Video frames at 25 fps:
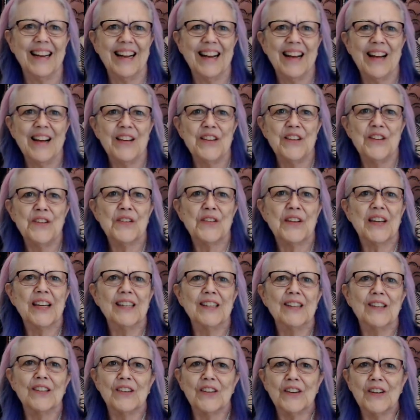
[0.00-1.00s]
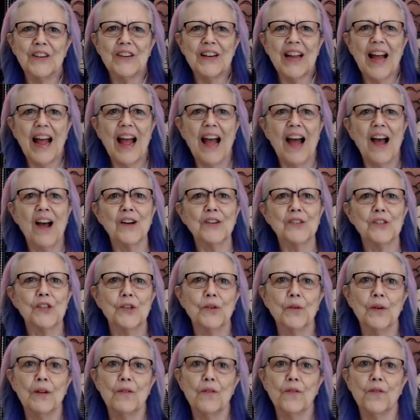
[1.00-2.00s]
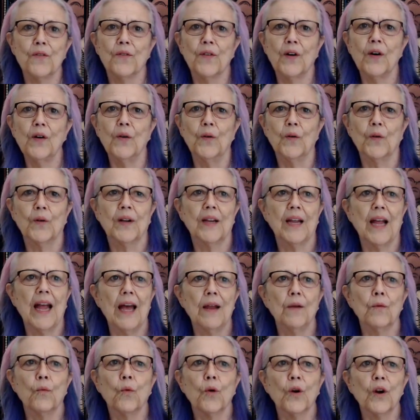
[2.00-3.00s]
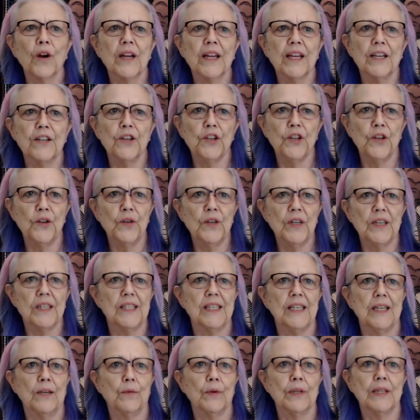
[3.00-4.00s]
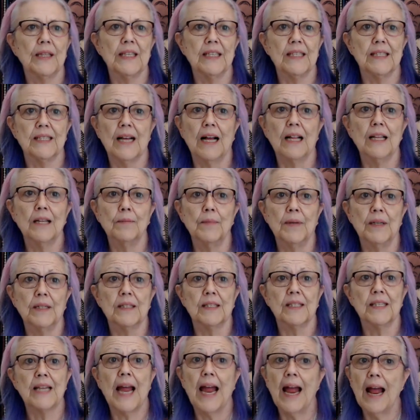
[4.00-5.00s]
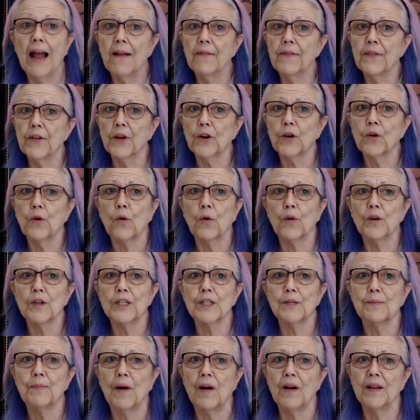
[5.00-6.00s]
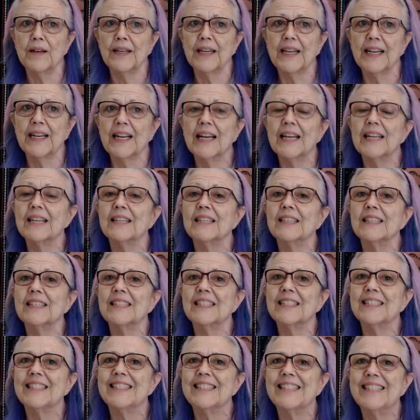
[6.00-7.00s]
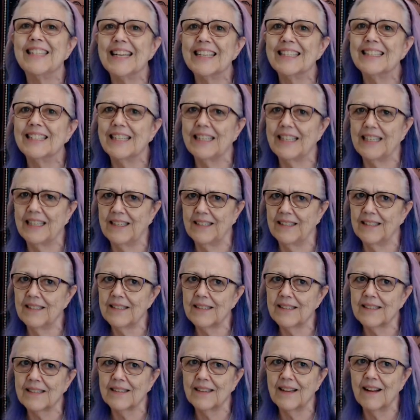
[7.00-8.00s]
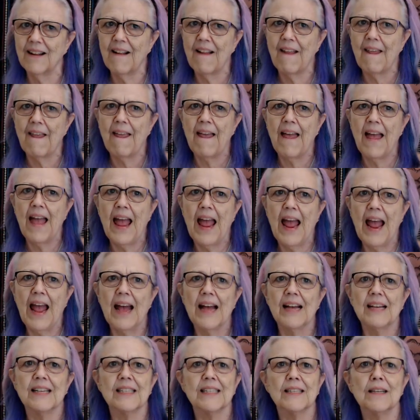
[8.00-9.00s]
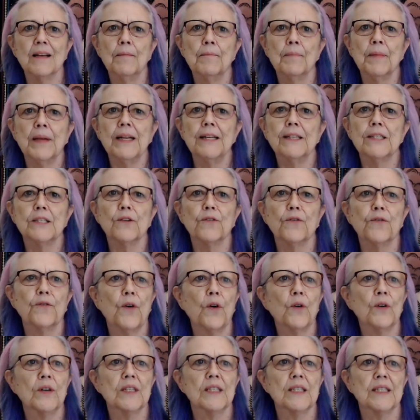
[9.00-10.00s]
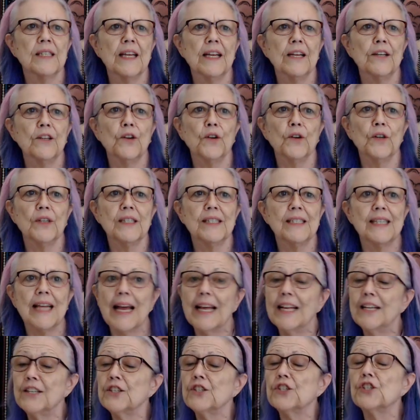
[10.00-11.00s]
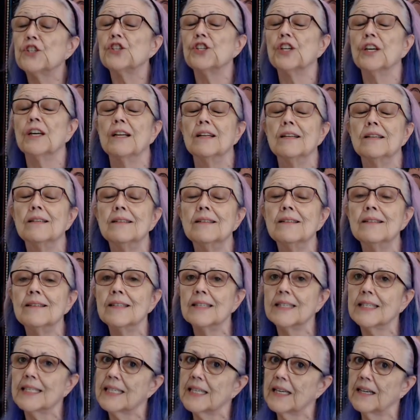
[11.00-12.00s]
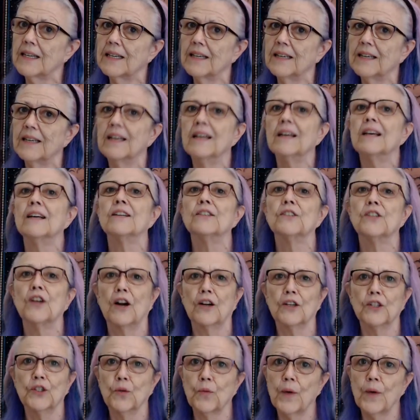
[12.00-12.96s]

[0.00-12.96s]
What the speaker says: You can learn how to invoke and work in unity with these elements and their corresponding dignities as a means of focusing your intentions. Dr.